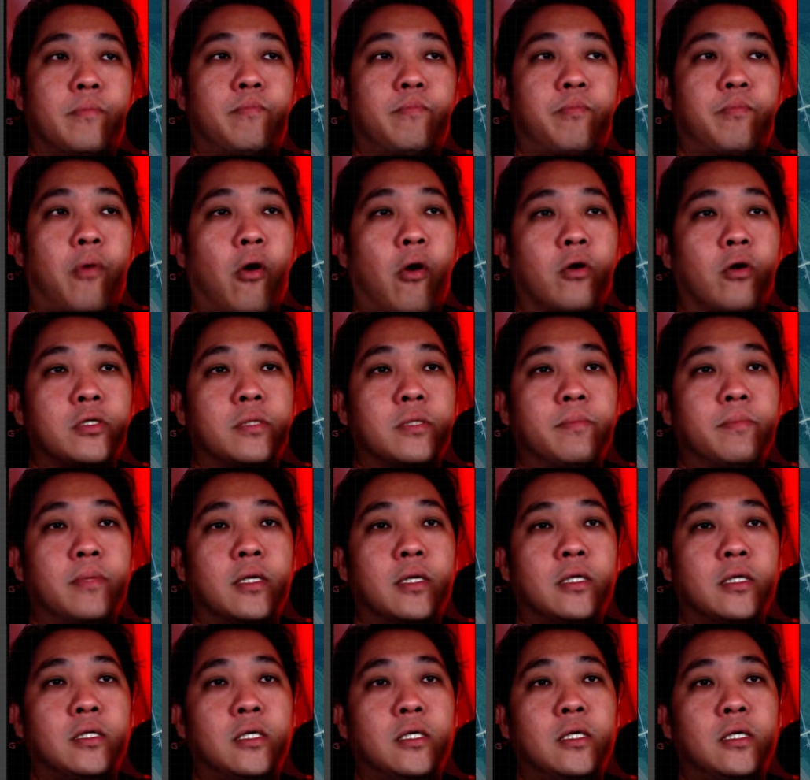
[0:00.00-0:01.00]

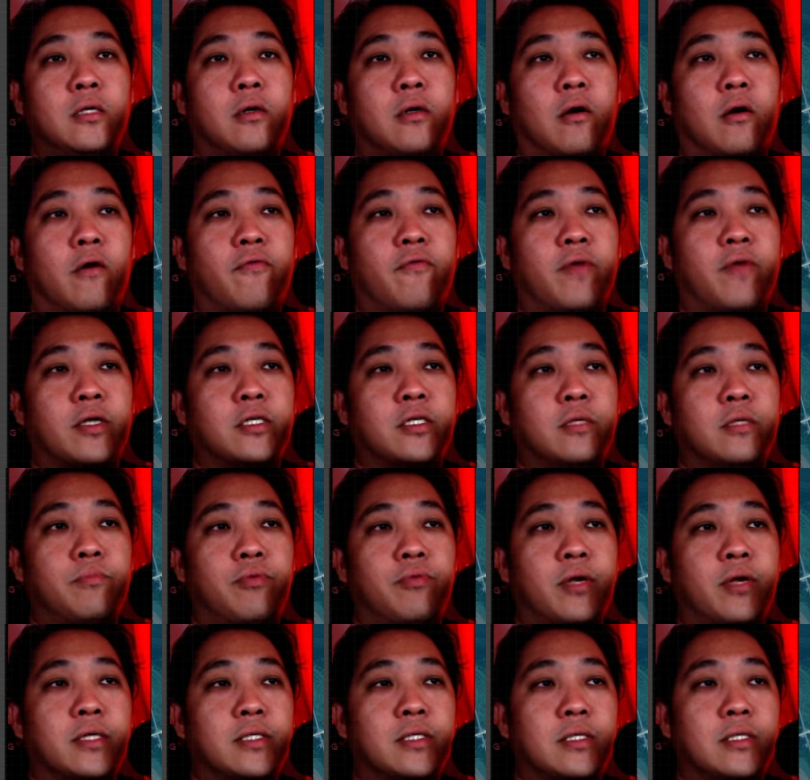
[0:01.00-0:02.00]
possibility of Russian
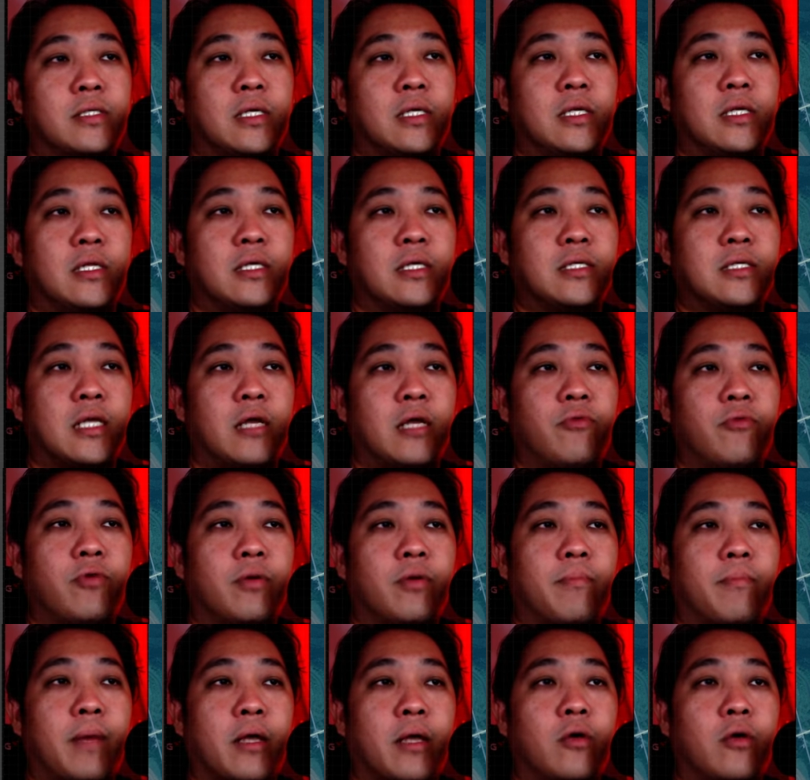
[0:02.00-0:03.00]
presence in this area
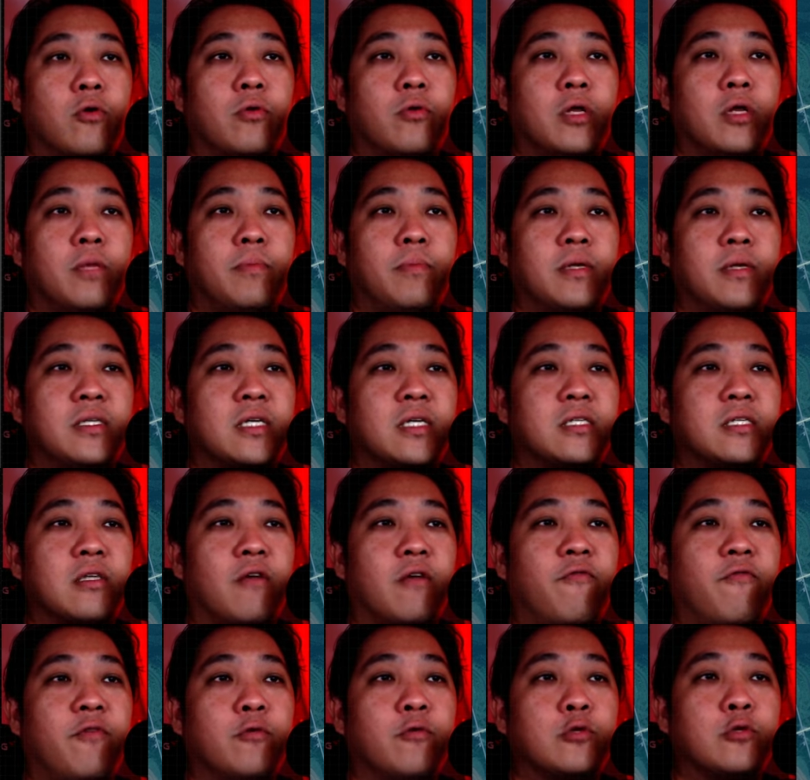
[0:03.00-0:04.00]
might only be just
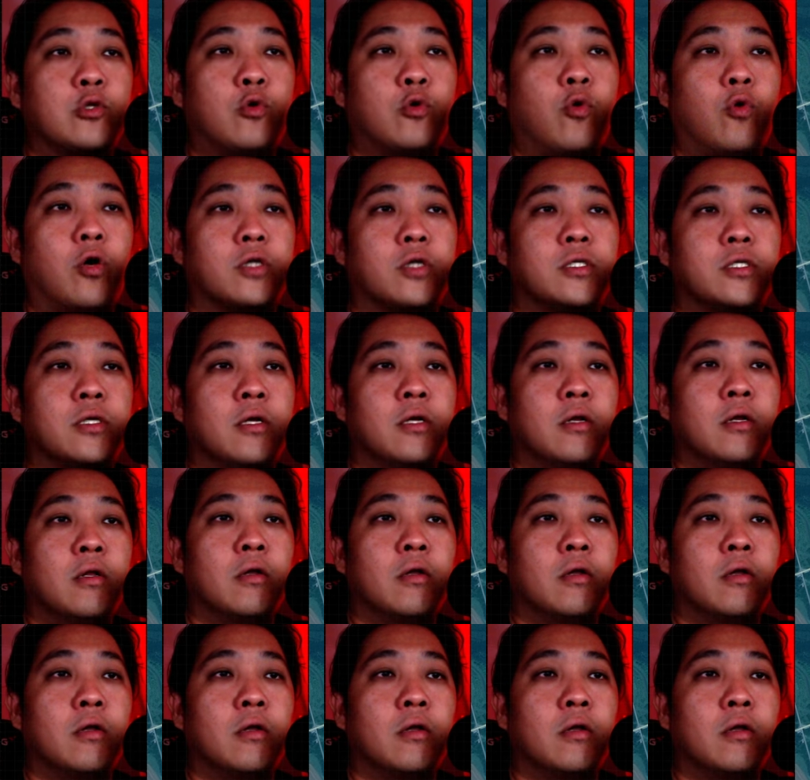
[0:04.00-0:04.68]
a few squads,